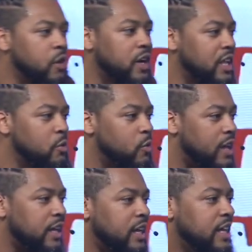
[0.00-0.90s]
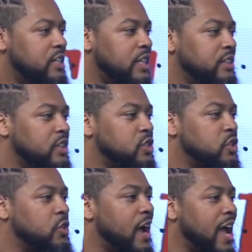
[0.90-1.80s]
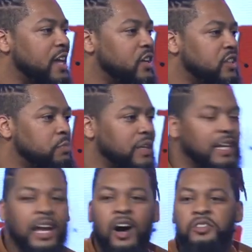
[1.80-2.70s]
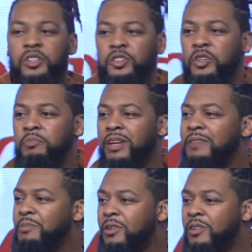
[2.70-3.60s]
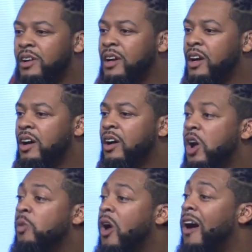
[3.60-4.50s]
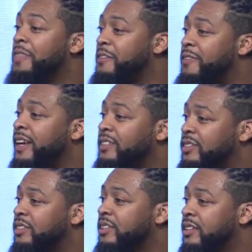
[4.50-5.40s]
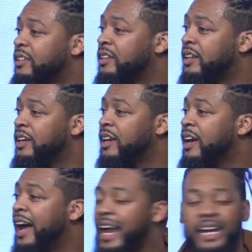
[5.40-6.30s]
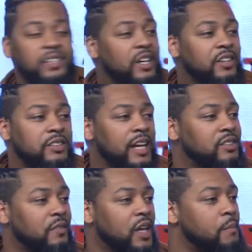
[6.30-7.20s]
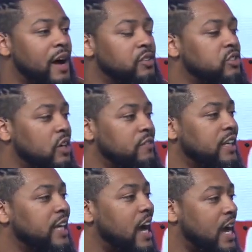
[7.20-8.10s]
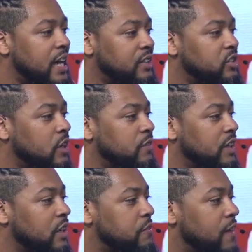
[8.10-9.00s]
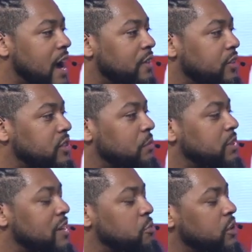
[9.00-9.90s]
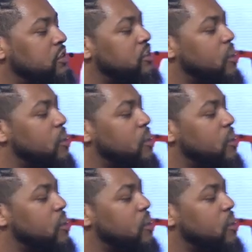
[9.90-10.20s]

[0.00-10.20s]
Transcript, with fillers: he went, Jesus drew haters, but then he also drew people who were on the fence. And I need you to understand something about serving God, serving the Father. Sometimes we're so